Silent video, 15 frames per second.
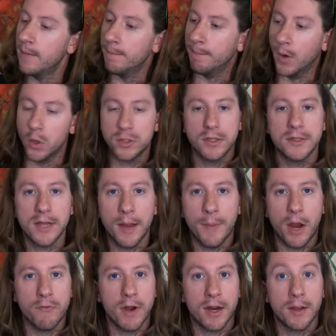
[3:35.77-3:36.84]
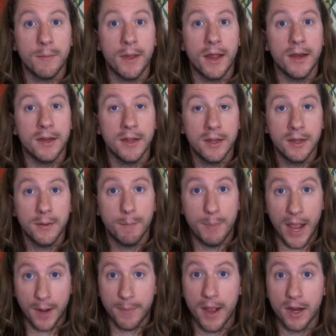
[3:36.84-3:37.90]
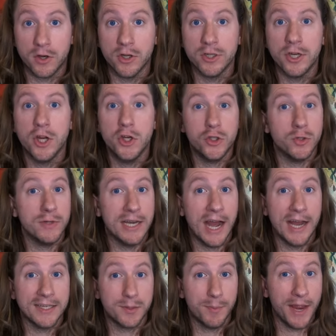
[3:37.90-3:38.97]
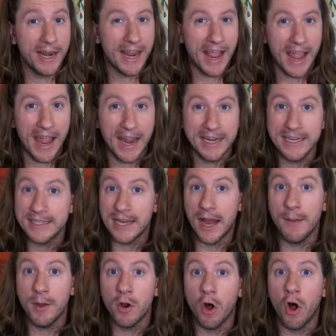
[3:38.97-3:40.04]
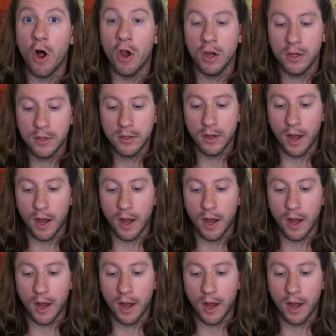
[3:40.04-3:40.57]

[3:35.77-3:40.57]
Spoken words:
Most of the time, I recommend backpackers do not spend any time at all